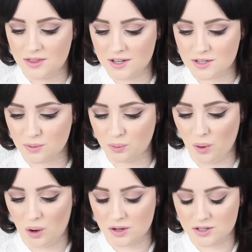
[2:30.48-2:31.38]
This
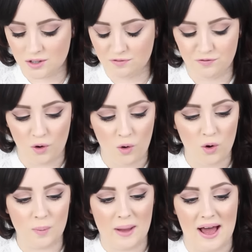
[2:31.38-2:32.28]
was
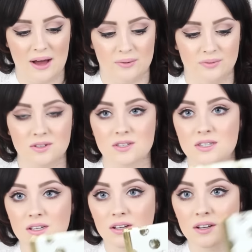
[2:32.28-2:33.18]
four
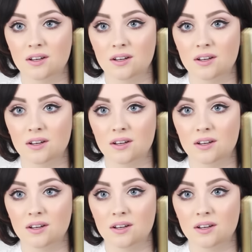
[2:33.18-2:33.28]
pounds.